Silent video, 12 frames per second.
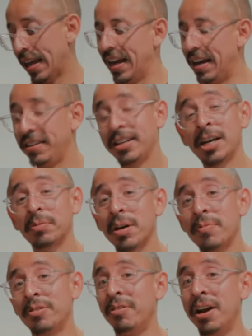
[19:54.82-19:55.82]
I think I'm
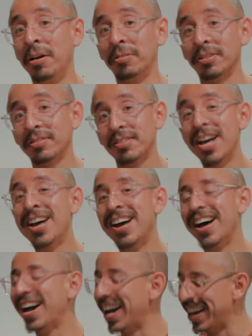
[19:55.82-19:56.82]
coming around.
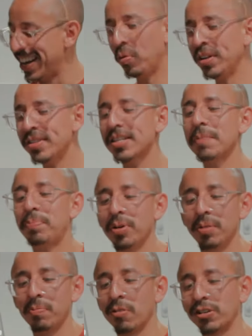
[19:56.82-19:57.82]
Once I
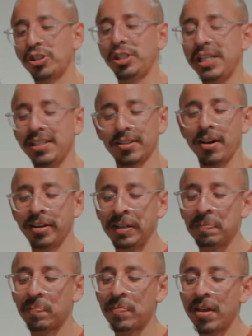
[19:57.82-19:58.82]
put more cheese on
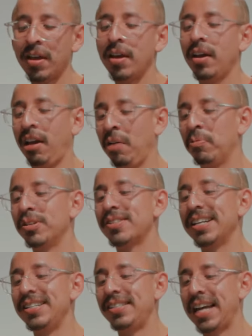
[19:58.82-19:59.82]
it And once
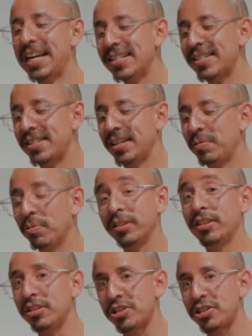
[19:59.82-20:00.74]
I tasted what the